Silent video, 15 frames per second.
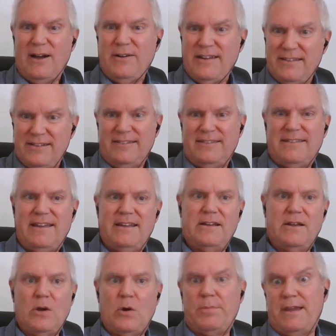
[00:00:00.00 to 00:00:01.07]
How can this
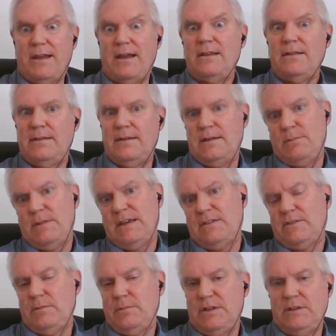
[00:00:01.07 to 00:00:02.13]
data go beyond
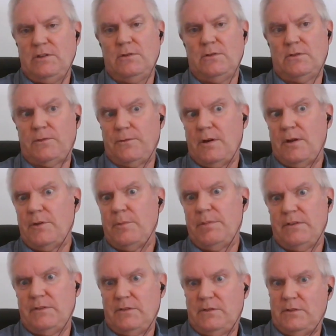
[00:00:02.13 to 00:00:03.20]
TMS and be used for other
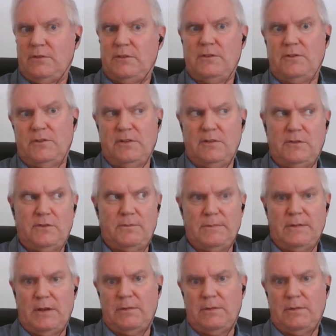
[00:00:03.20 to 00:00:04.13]
business decisions,